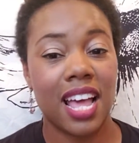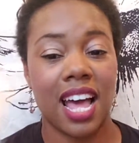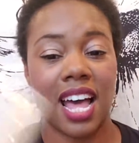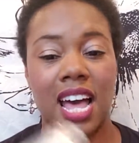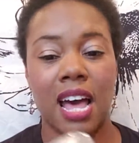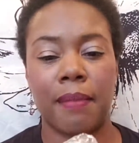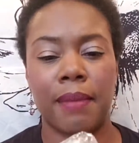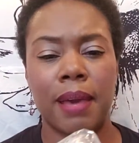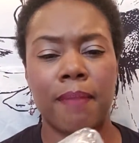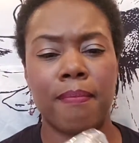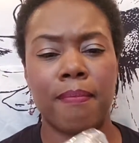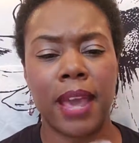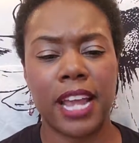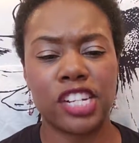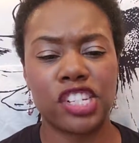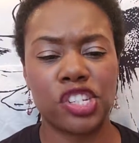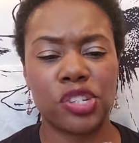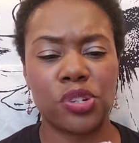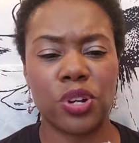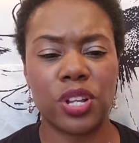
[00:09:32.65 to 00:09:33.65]
And
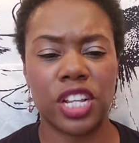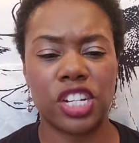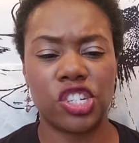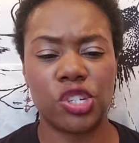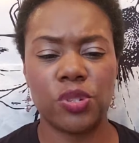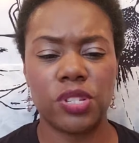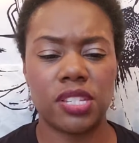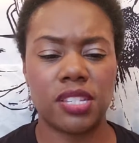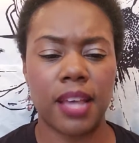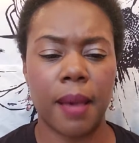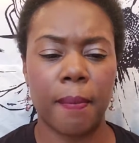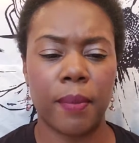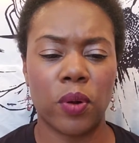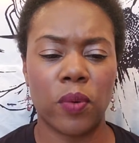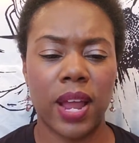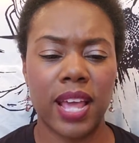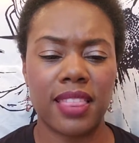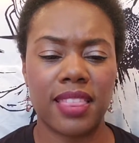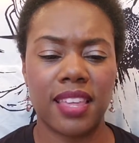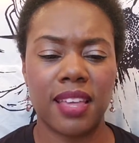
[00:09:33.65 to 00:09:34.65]
make sure that you
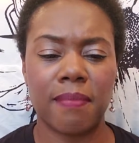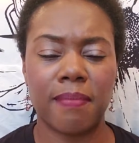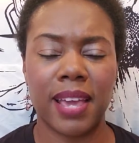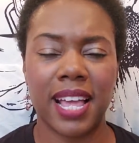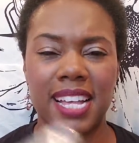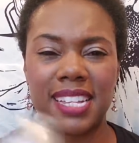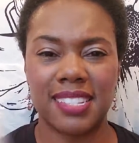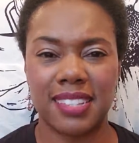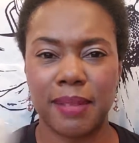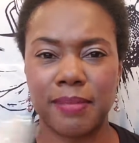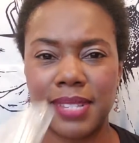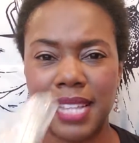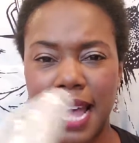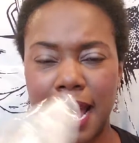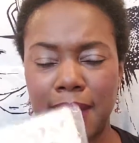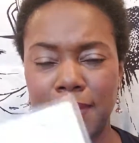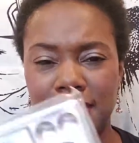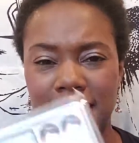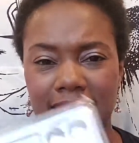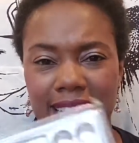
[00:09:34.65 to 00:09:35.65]
separate them, because
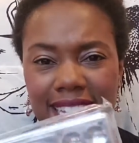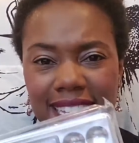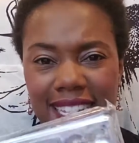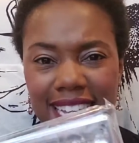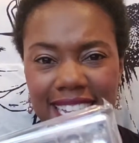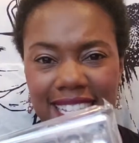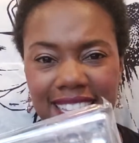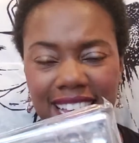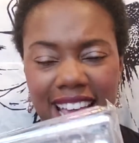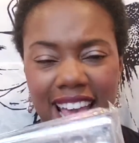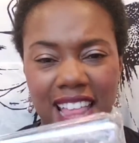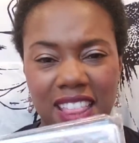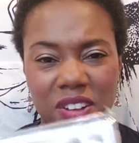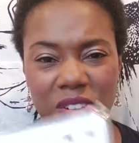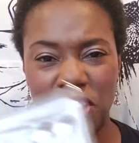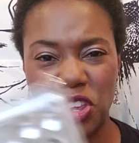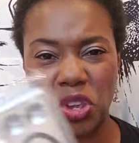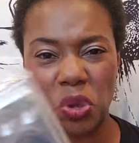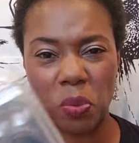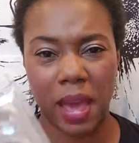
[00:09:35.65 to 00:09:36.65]
sometimes they stick together
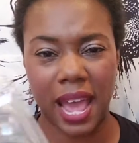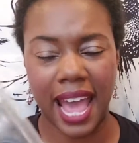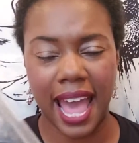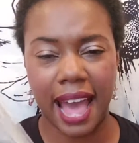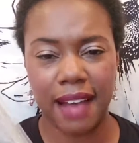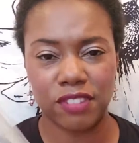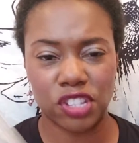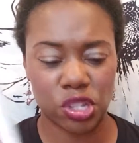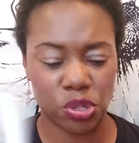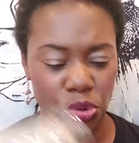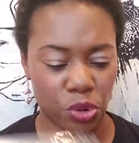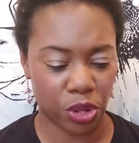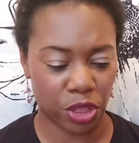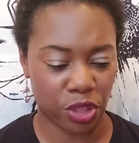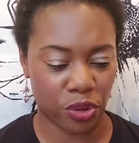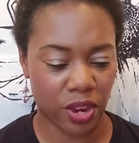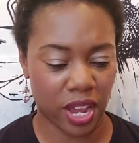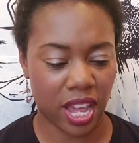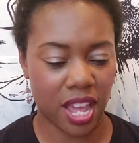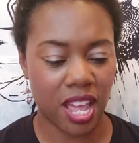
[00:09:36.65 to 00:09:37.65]
and you may have 2 or
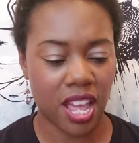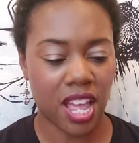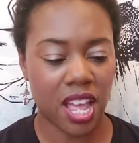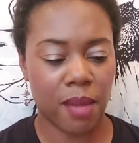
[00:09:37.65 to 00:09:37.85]
3,